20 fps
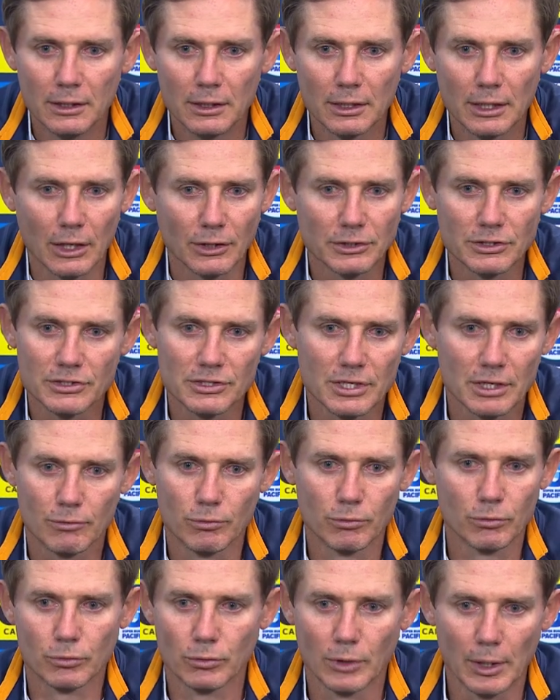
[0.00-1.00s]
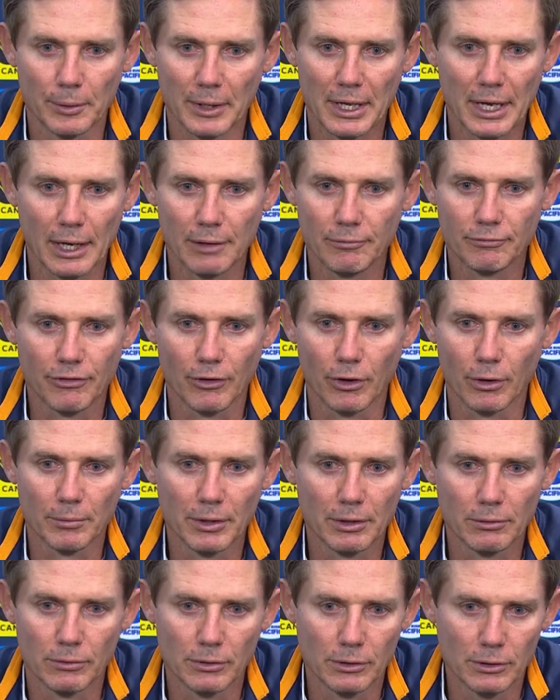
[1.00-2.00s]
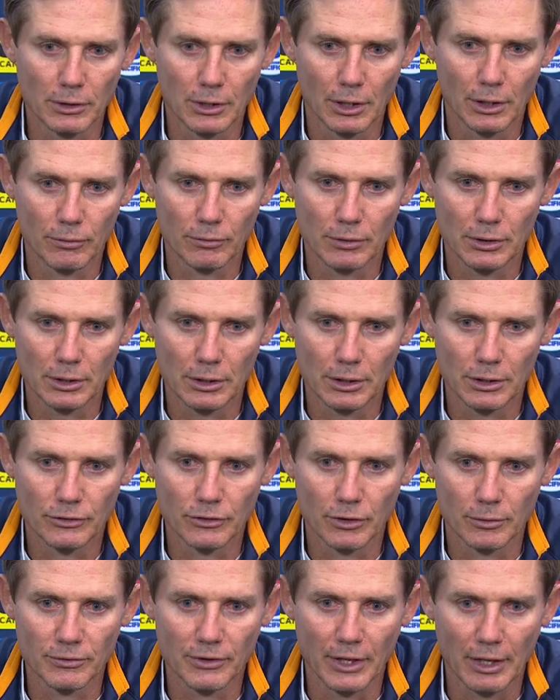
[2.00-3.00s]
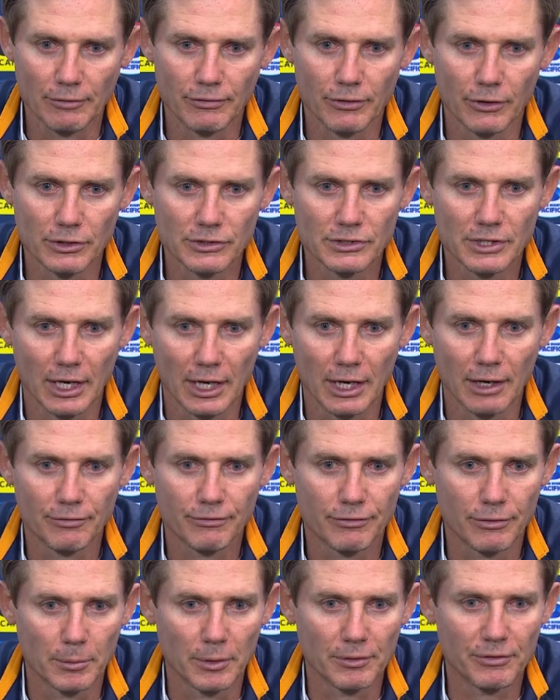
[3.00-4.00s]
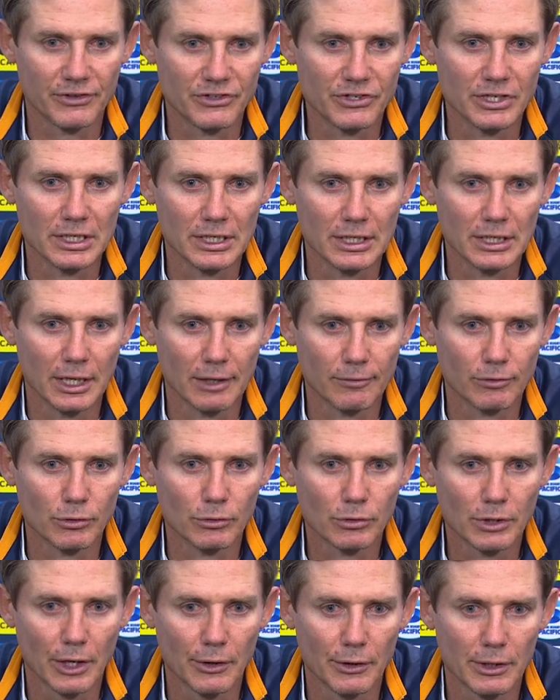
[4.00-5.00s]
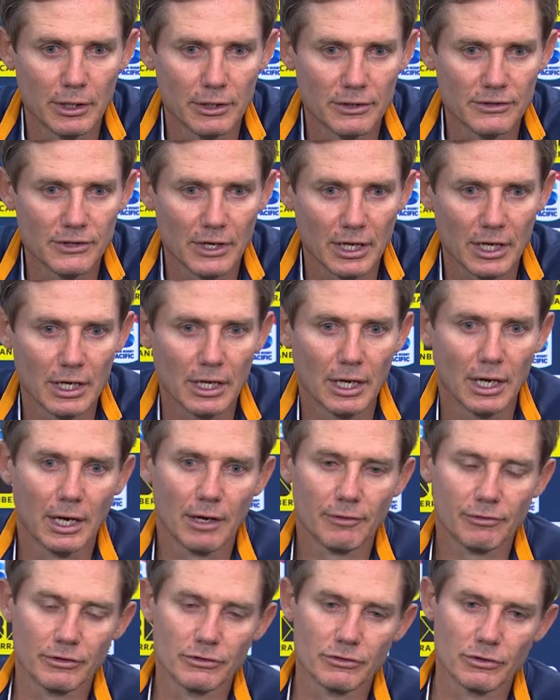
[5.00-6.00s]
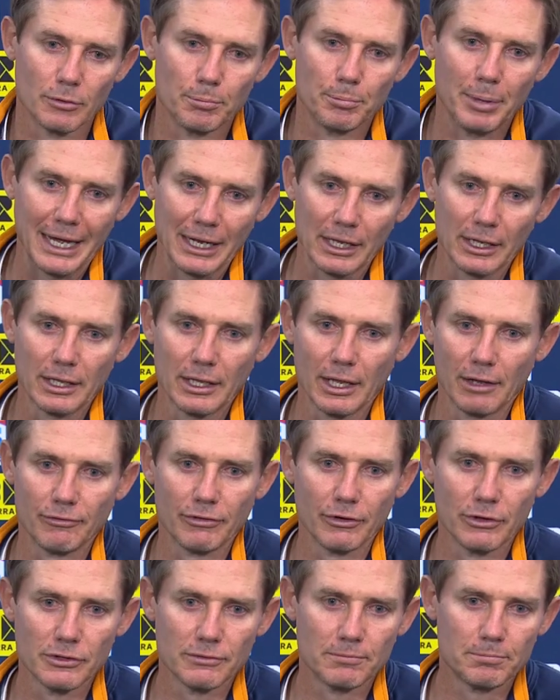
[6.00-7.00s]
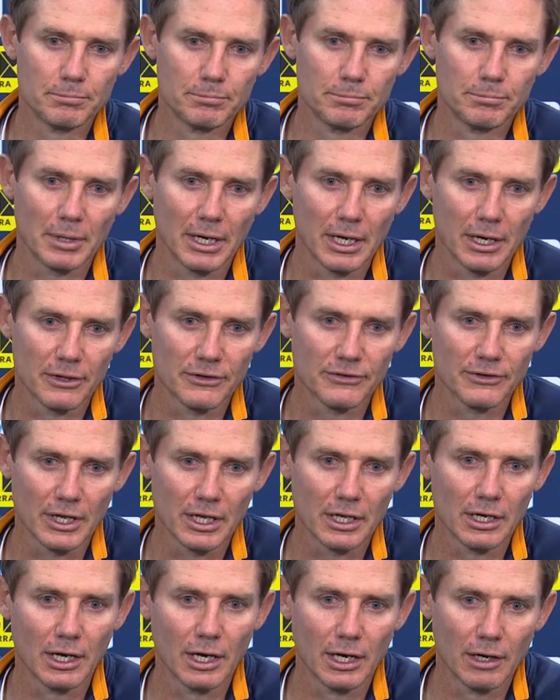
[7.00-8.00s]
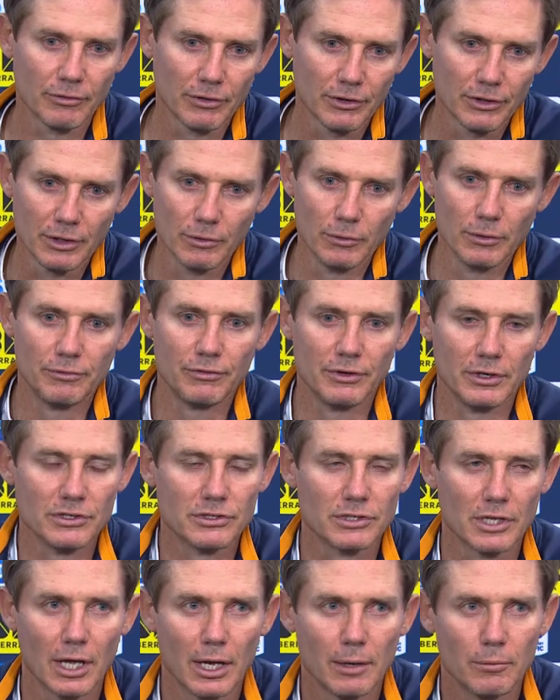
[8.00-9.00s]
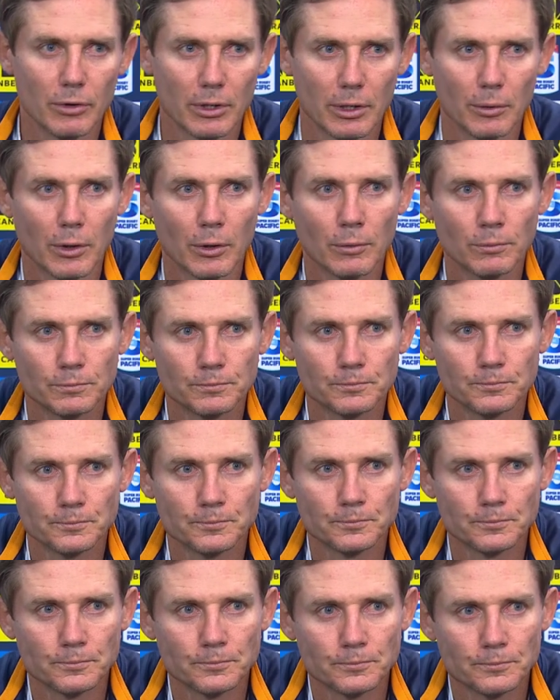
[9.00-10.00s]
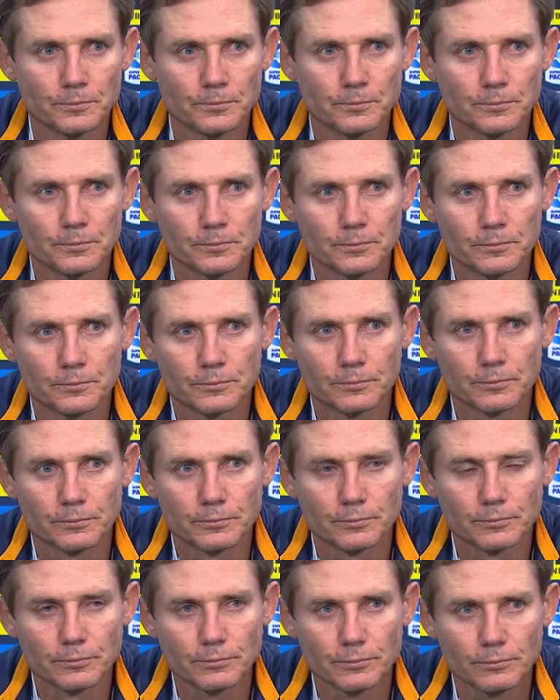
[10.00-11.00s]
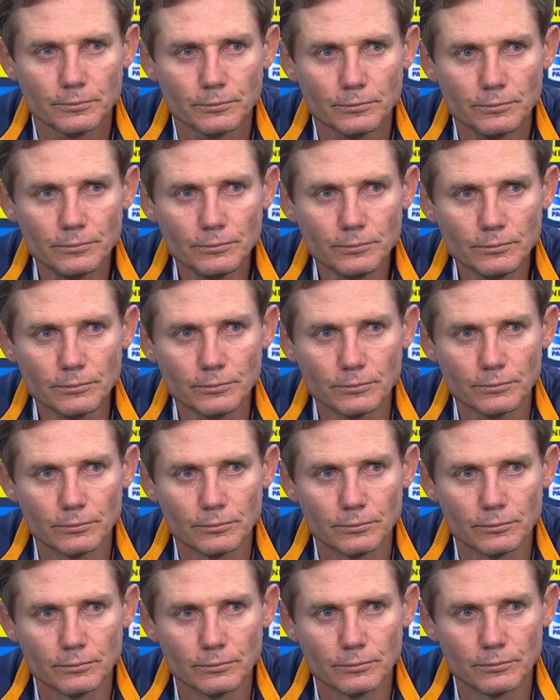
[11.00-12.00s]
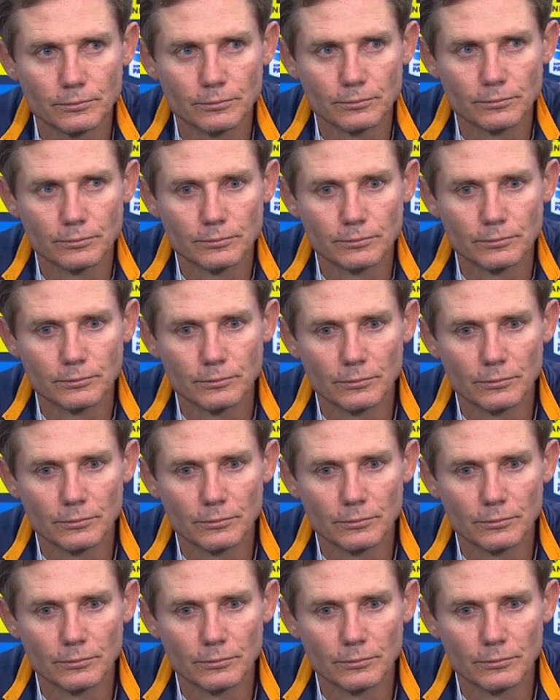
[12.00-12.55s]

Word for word: Yeah, I just think where we came from, in terms of that first half, from a fatigue level going into the second half and sort of battling that first part of the second half, I think we finished the game really well. And I think Noel went close to 80. What did you make of his display tonight?